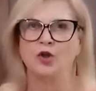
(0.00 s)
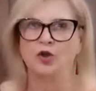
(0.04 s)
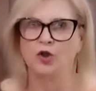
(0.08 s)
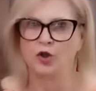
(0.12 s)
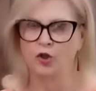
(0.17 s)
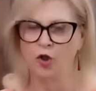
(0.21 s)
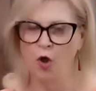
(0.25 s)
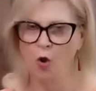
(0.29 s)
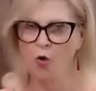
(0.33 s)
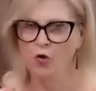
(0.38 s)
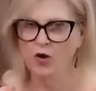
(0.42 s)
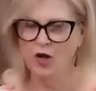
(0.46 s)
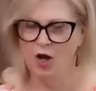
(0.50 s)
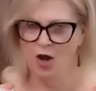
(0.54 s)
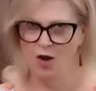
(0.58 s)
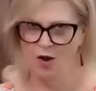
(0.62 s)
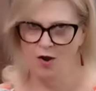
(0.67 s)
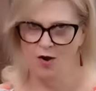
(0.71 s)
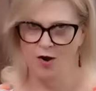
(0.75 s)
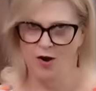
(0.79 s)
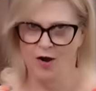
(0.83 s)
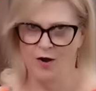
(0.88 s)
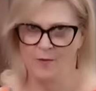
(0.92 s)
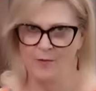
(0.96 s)
low
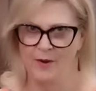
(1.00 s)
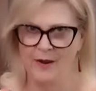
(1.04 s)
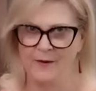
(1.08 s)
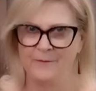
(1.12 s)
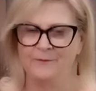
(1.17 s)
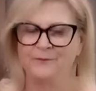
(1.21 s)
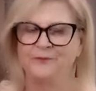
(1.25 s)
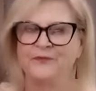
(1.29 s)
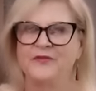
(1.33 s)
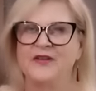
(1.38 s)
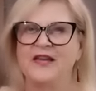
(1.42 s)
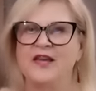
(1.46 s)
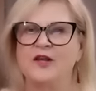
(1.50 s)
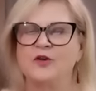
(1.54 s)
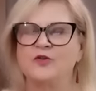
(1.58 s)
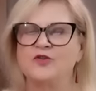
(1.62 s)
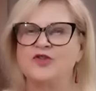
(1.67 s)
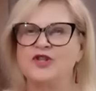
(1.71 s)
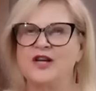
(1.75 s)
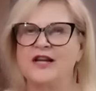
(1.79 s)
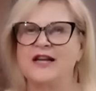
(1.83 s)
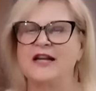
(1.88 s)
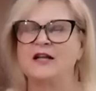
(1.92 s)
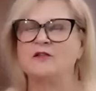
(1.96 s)
carb,
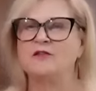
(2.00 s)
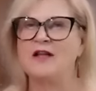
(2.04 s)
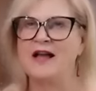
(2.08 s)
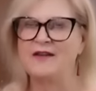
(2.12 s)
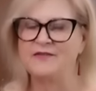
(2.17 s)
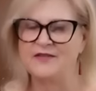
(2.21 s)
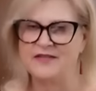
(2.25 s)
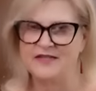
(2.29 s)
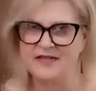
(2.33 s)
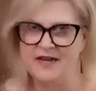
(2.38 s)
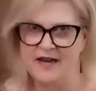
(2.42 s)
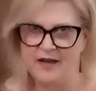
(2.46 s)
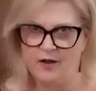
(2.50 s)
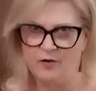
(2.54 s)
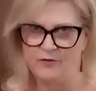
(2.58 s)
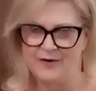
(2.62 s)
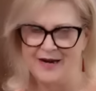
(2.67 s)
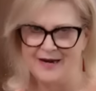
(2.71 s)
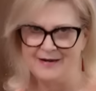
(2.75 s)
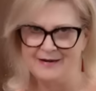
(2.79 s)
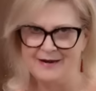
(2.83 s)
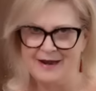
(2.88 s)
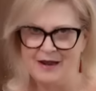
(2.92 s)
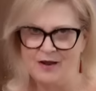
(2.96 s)
ketogenic lifestyle
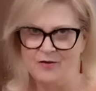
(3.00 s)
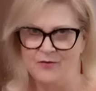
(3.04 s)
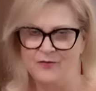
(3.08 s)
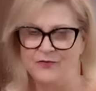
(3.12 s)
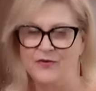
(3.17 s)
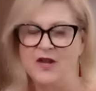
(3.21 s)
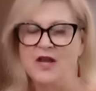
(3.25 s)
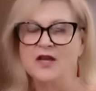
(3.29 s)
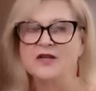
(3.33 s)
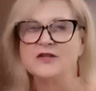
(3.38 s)
right now.